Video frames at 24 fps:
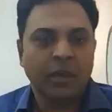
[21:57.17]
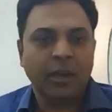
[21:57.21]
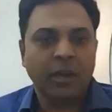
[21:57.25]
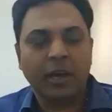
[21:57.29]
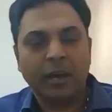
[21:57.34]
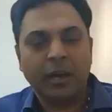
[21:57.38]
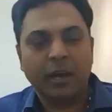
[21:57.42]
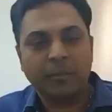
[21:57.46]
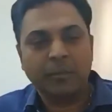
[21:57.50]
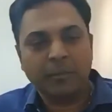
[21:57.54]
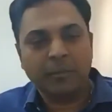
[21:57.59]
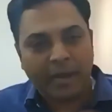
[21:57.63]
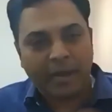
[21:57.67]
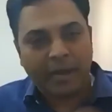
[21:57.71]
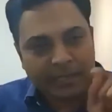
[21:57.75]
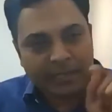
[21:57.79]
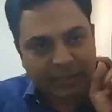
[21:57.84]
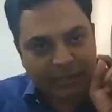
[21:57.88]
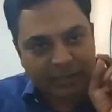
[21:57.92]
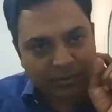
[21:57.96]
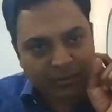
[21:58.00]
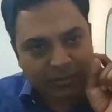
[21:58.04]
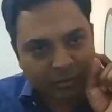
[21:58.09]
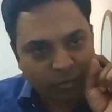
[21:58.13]
I
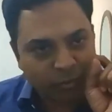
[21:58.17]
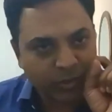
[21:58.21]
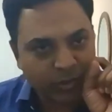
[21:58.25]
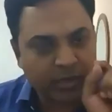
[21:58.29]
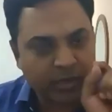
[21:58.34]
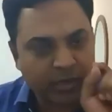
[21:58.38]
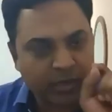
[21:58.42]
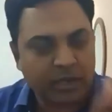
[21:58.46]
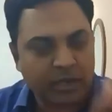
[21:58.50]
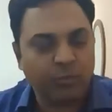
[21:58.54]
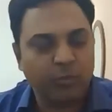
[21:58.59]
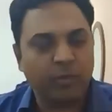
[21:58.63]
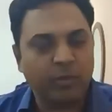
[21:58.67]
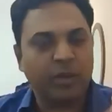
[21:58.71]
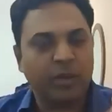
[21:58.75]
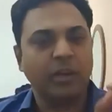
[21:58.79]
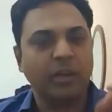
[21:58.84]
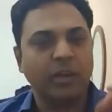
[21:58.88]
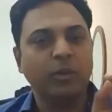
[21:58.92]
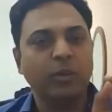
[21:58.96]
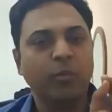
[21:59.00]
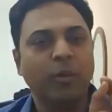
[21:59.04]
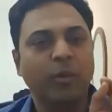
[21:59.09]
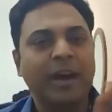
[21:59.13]
think
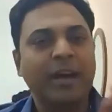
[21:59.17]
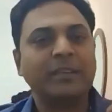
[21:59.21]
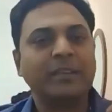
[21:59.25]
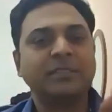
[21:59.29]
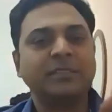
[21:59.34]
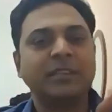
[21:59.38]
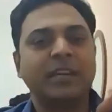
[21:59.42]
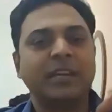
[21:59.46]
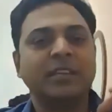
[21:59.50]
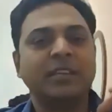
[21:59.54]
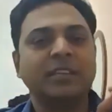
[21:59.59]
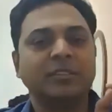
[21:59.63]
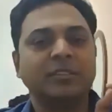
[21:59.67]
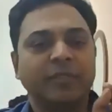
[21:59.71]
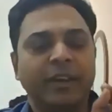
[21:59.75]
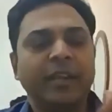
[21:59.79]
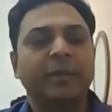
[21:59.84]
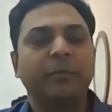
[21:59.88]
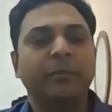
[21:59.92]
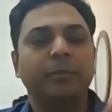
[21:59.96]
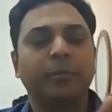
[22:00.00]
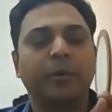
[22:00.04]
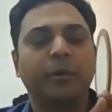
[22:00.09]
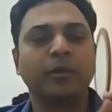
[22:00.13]
a nuance that is very
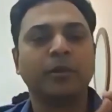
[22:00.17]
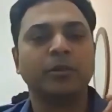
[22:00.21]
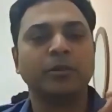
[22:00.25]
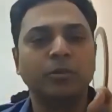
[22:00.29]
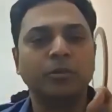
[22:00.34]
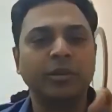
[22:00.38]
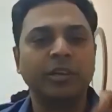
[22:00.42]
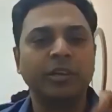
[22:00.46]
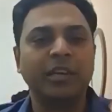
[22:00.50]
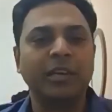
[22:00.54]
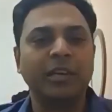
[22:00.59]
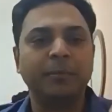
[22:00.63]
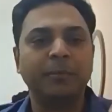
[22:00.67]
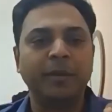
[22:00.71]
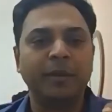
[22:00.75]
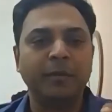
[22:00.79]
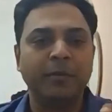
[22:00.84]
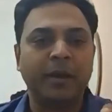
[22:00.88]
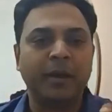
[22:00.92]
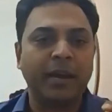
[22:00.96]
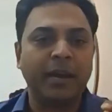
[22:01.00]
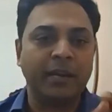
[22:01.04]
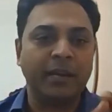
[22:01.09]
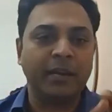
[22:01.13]
important to keep in
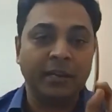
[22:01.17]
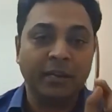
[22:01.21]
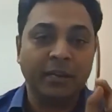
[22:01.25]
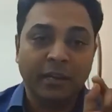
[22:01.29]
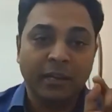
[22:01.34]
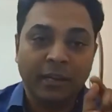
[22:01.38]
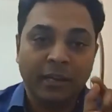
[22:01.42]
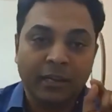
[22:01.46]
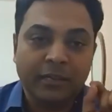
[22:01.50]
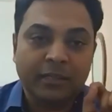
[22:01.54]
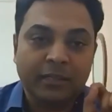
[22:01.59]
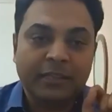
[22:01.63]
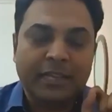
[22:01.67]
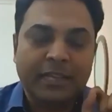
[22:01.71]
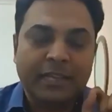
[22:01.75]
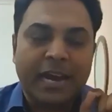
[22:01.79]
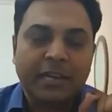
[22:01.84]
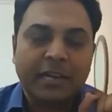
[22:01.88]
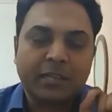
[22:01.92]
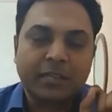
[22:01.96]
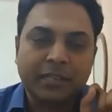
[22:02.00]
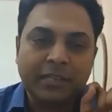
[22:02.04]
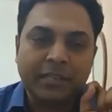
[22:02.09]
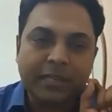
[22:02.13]
mind,
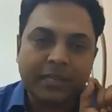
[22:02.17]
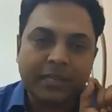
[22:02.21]
that